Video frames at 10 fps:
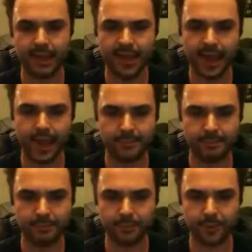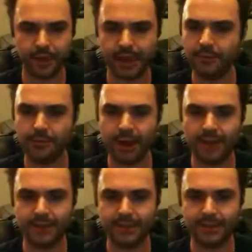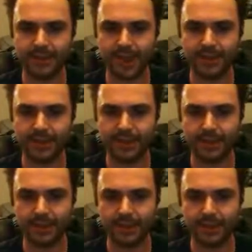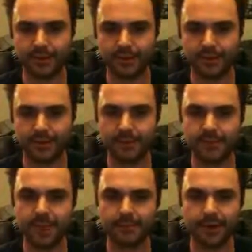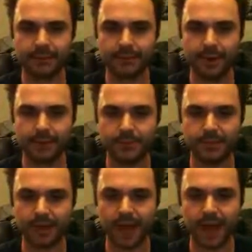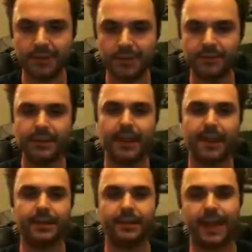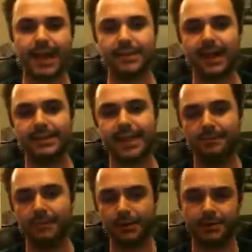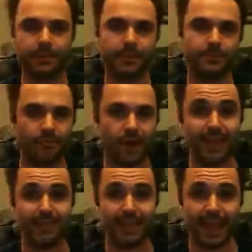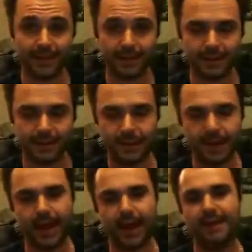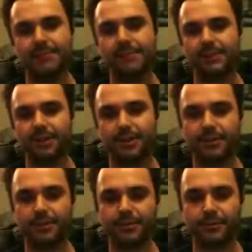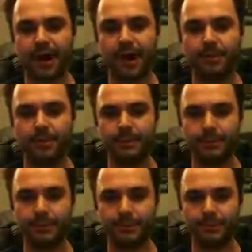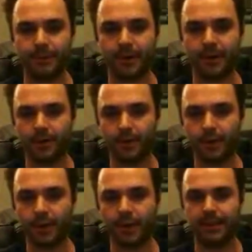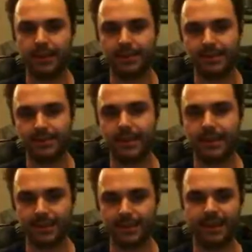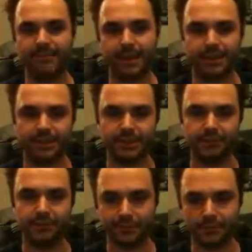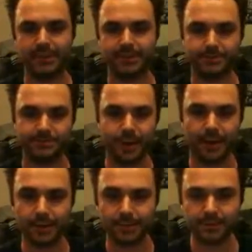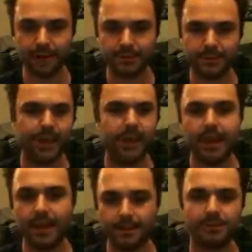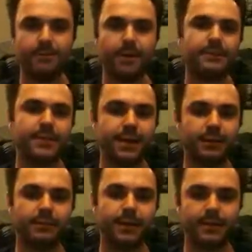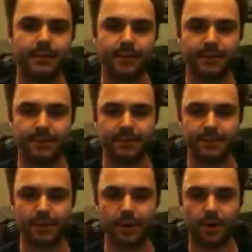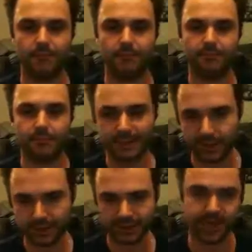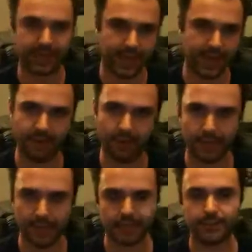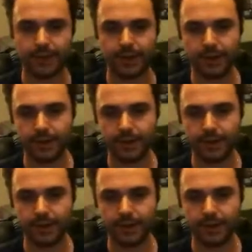I don't mind these. I think things like melter bombs, I generally like to add melter bombs right at the end. So I would be doing priority war gear like these kind of things I've mentioned before I buy melter bombs, but melter bombs are good because it makes the squad, it's got a dedicated role and it's good at it.